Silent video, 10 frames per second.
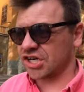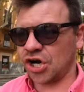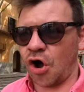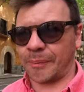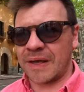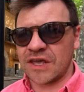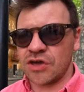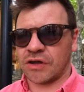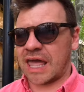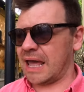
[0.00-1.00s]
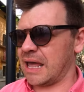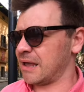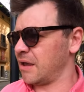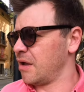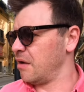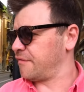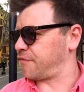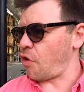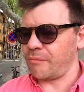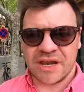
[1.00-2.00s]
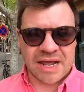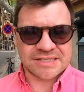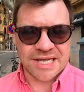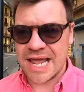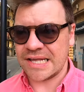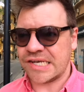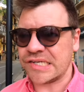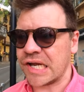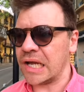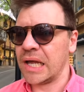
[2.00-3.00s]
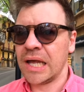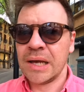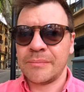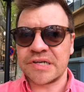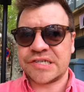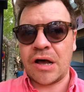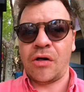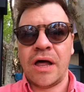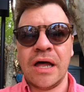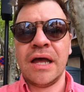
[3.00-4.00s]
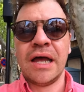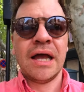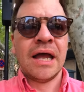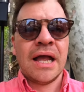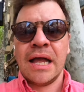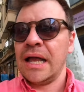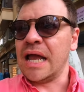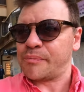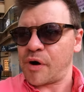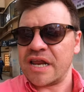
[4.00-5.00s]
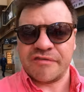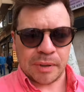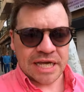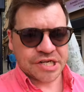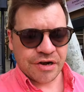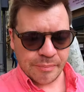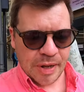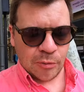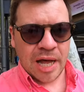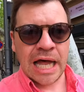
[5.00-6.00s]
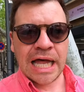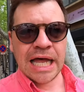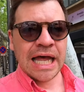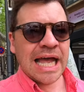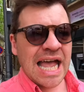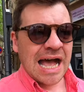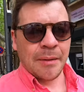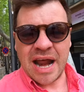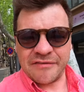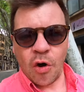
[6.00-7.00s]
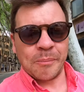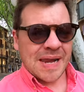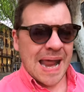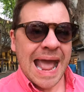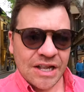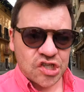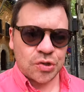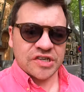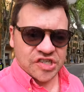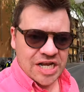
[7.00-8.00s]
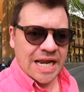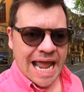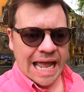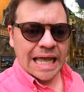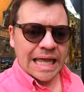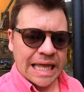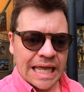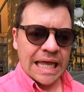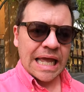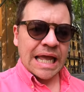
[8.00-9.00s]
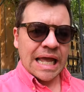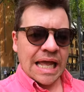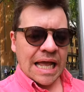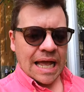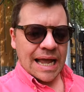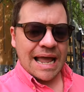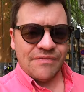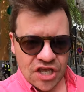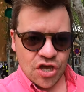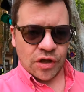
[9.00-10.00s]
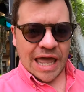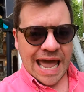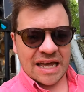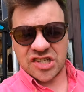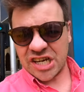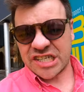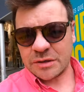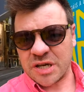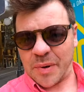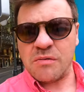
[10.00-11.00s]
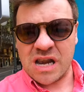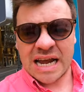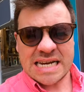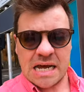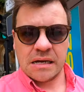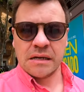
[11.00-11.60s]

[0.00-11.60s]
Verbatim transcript: A shop in the UK from the 1980s, but still in pride of place here in Palma. I mean, I've not been into a C&A in the UK since I was about nine.